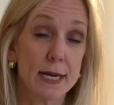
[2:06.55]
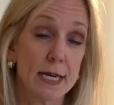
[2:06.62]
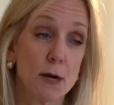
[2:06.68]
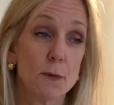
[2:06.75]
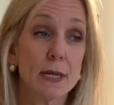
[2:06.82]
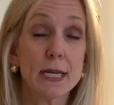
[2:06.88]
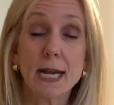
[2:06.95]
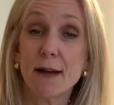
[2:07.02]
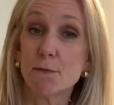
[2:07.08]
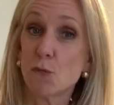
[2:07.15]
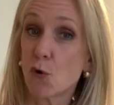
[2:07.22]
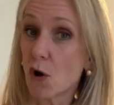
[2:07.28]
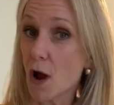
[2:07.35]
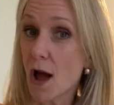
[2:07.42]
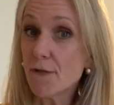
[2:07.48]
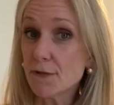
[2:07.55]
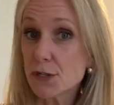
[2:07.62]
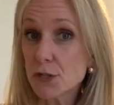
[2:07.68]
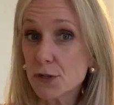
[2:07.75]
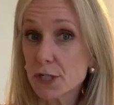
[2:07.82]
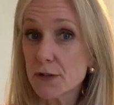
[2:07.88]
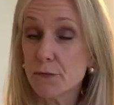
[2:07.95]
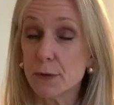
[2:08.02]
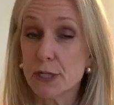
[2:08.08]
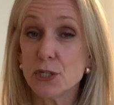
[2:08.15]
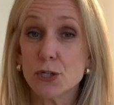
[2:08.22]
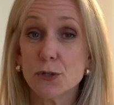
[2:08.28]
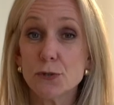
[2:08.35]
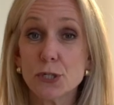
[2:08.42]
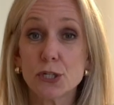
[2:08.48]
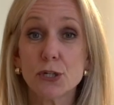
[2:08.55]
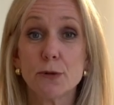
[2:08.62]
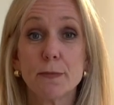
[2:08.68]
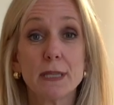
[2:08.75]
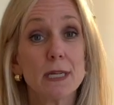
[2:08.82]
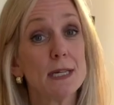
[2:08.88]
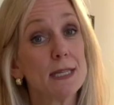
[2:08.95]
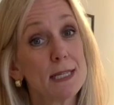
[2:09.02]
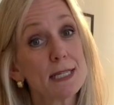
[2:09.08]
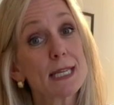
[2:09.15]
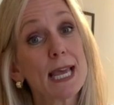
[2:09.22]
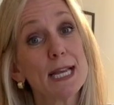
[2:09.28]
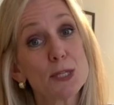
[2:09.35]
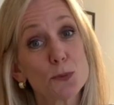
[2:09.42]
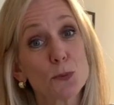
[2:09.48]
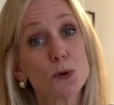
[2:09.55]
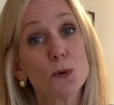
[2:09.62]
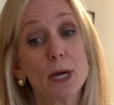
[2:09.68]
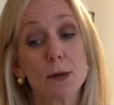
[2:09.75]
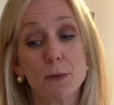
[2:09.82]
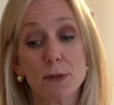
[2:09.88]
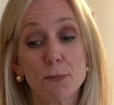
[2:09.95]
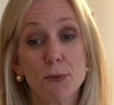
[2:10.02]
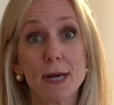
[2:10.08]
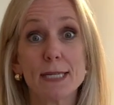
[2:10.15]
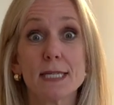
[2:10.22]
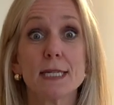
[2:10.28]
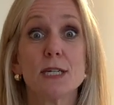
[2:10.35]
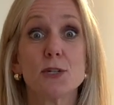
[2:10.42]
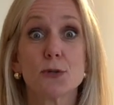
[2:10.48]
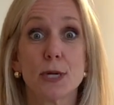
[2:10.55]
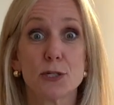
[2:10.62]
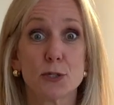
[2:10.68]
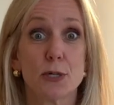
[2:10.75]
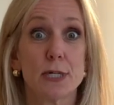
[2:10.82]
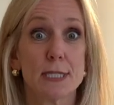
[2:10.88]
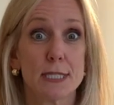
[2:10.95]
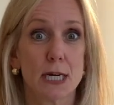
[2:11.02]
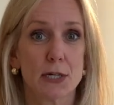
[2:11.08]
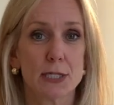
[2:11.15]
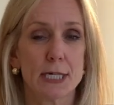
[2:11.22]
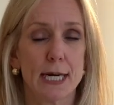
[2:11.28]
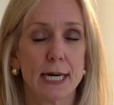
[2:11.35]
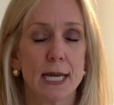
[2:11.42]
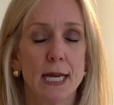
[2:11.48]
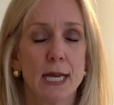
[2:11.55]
Now we can have more officers if we choose to, but in this case we're going with president, treasurer, and secretary.